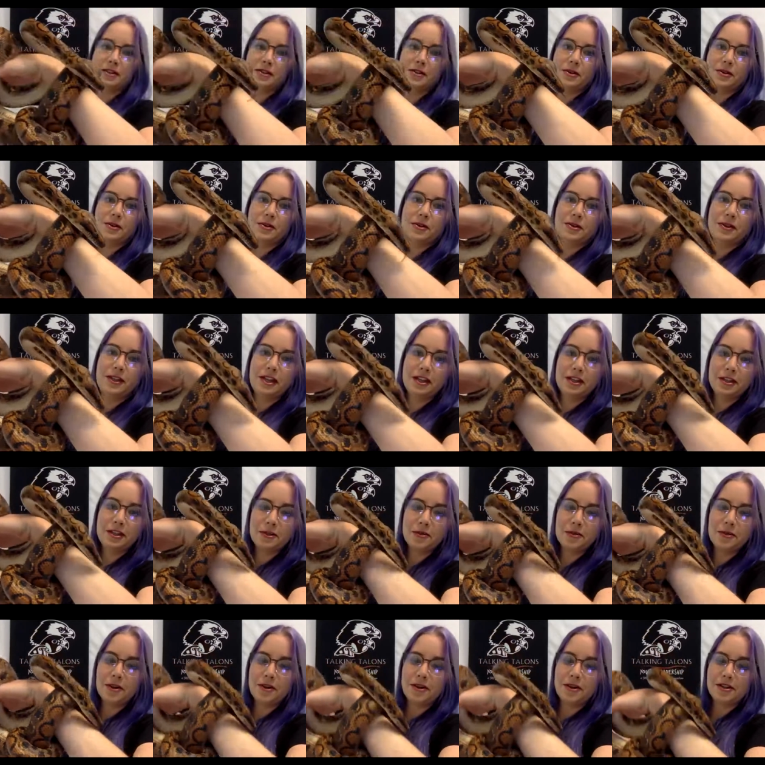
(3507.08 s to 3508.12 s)
So thank
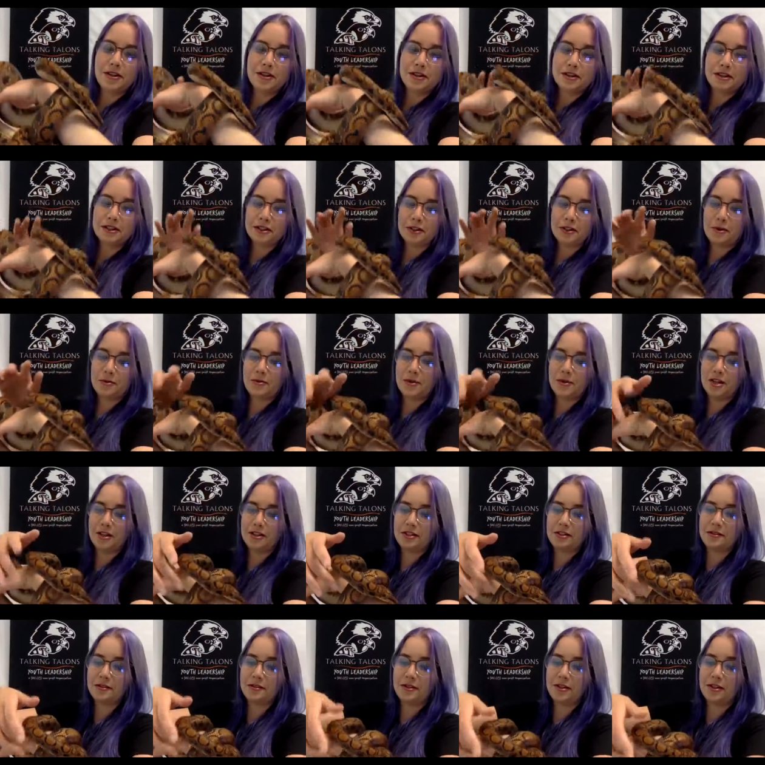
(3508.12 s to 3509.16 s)
you all so
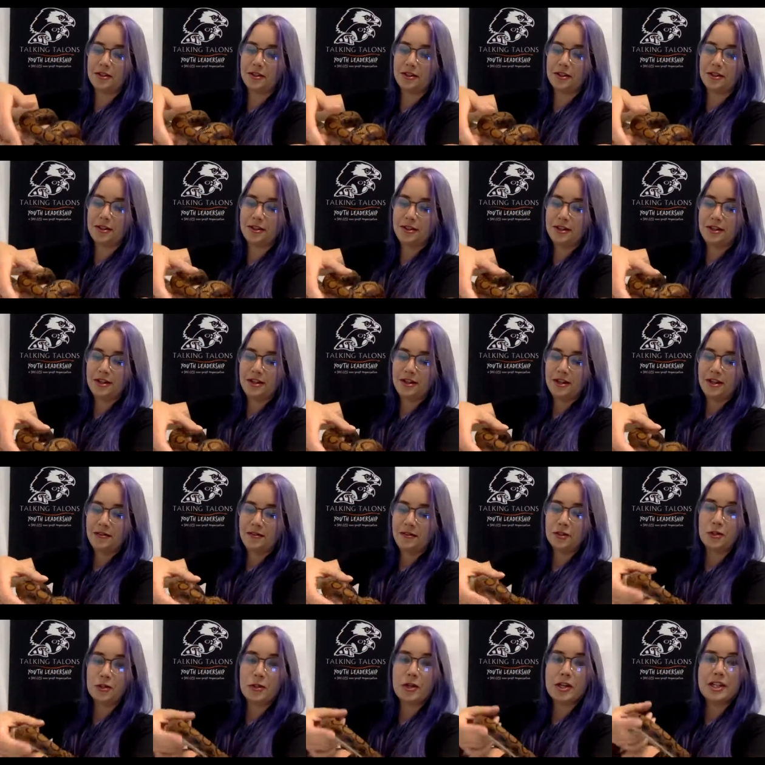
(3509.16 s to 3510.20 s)
much for,
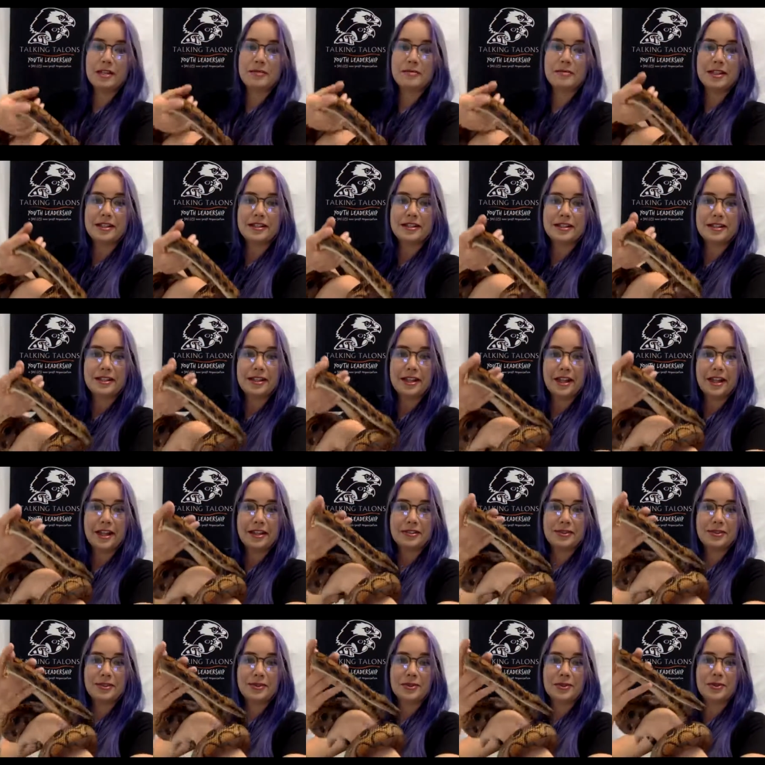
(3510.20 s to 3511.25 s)
for joining me today
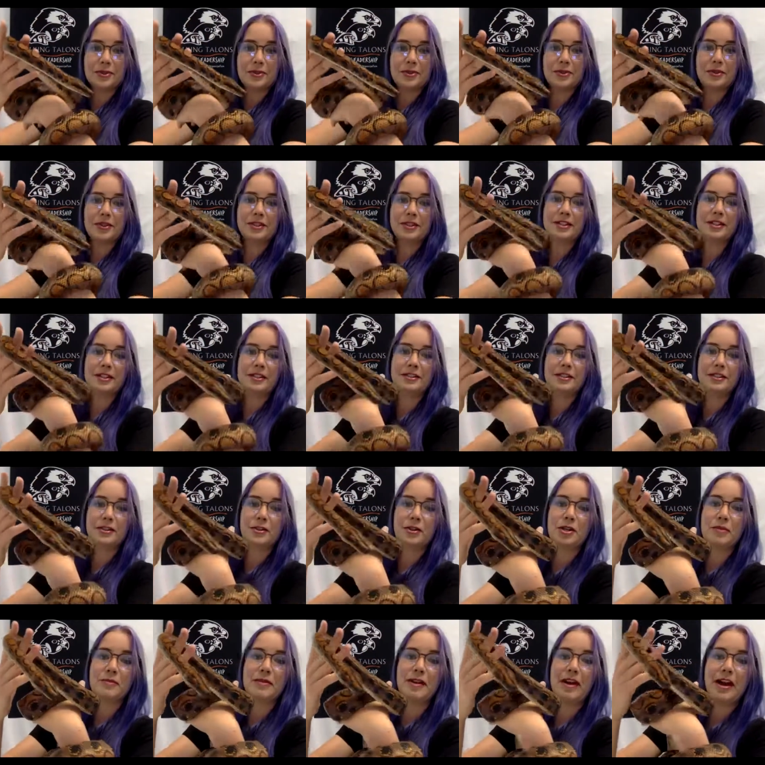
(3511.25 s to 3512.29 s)
to, to
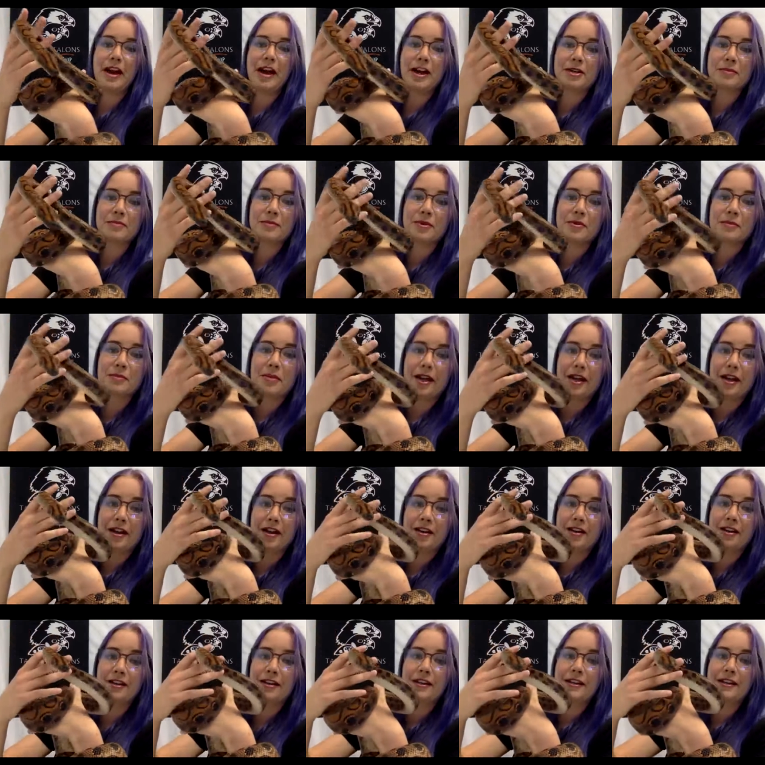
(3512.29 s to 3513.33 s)
learn about how to
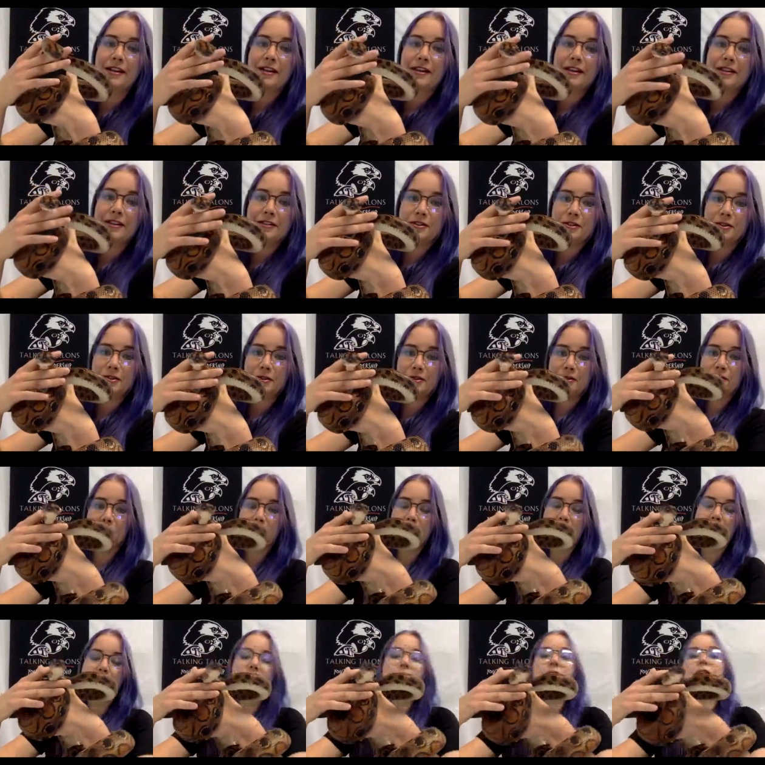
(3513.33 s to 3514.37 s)
prepare
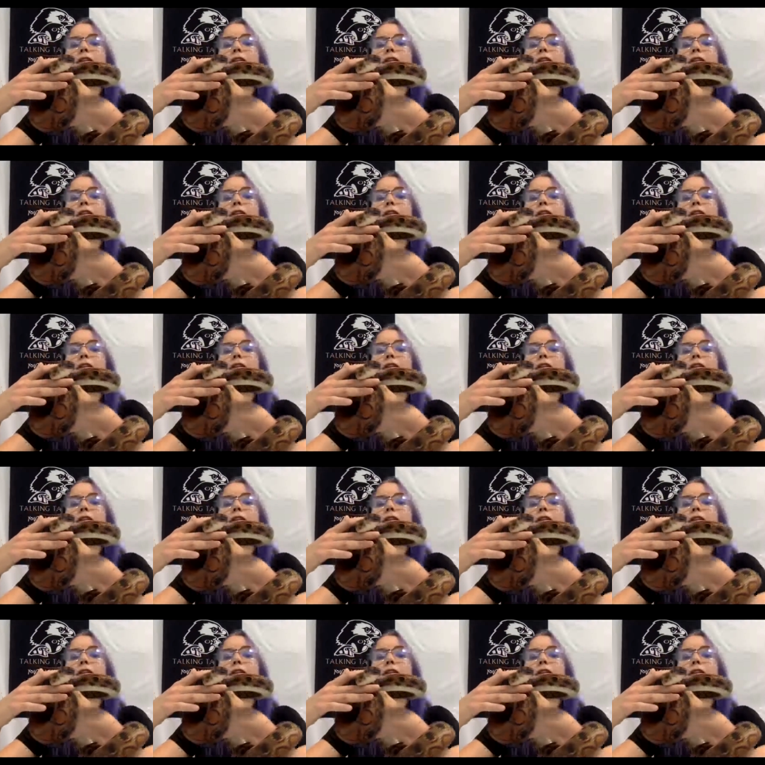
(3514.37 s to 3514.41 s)
to